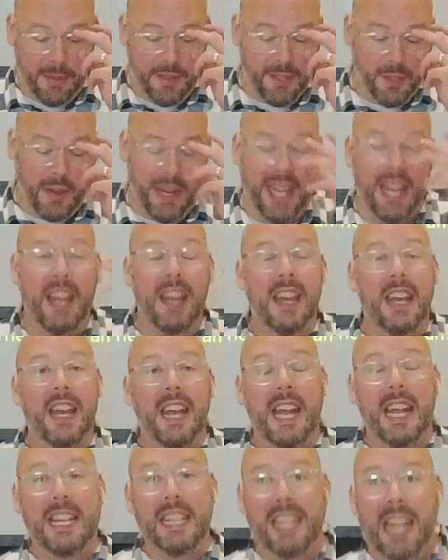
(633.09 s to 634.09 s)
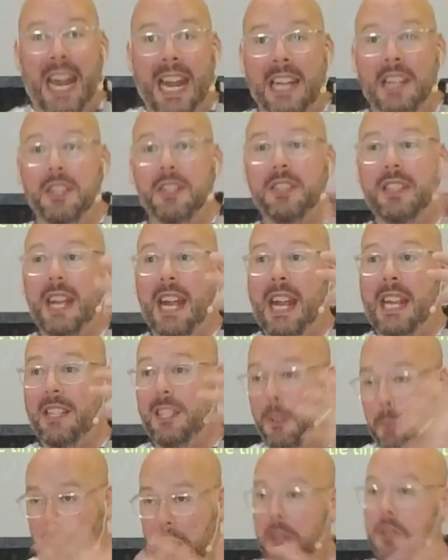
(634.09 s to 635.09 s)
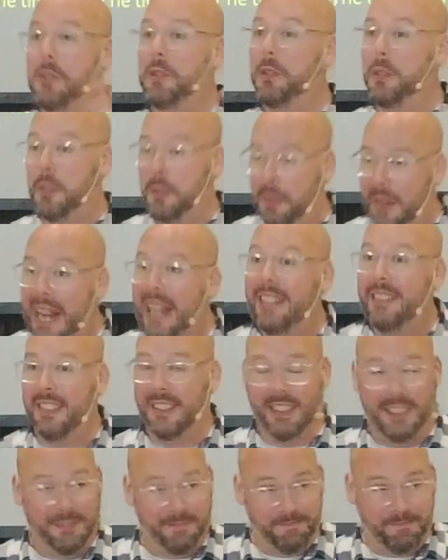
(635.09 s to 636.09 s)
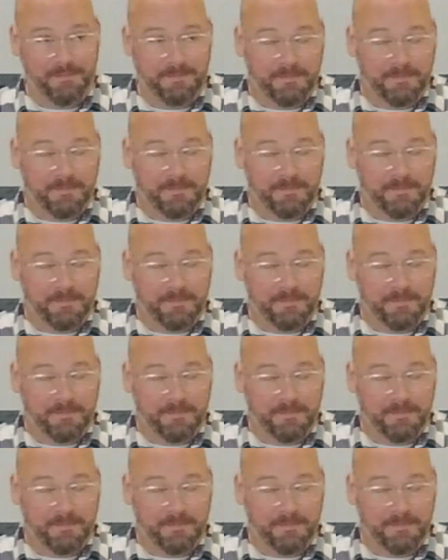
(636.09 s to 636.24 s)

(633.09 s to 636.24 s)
And so I engaged a spiritual director.